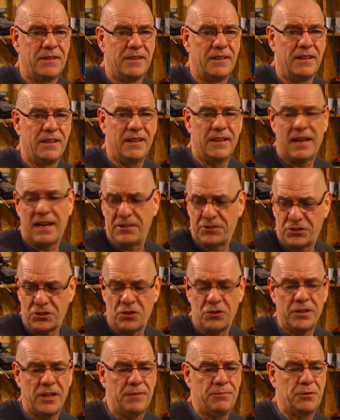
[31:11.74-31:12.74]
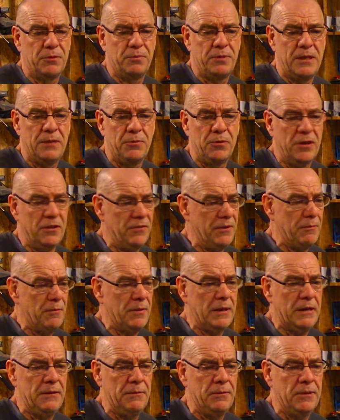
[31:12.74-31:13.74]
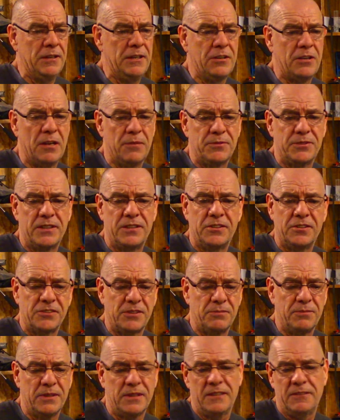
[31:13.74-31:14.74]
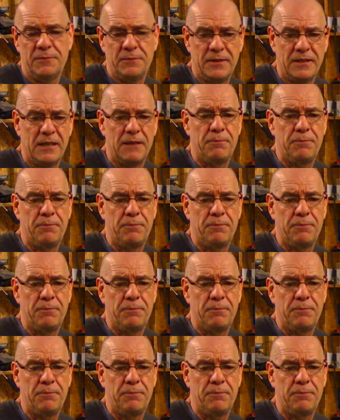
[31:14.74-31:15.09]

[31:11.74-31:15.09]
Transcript: And I showed up to people. Everybody comes here doesn't believe me.